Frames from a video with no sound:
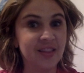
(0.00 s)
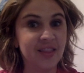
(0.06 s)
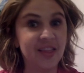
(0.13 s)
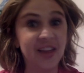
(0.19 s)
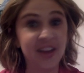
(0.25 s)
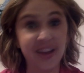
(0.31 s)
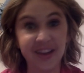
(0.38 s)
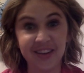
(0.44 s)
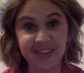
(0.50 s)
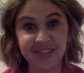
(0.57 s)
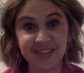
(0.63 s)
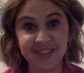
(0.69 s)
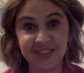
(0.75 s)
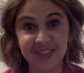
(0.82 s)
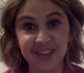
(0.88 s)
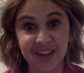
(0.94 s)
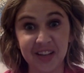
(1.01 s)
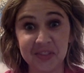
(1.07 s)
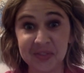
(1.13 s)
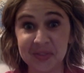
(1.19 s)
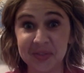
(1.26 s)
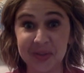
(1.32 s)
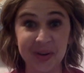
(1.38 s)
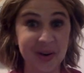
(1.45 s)
then I
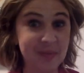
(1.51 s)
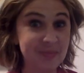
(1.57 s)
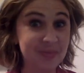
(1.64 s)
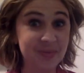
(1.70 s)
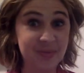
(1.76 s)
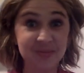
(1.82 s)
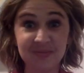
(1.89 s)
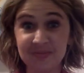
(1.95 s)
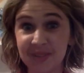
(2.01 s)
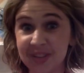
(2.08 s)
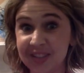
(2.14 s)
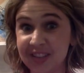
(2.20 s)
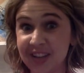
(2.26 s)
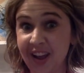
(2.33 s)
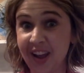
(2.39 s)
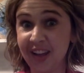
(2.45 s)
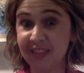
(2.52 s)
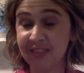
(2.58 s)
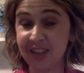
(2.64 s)
stood up one day.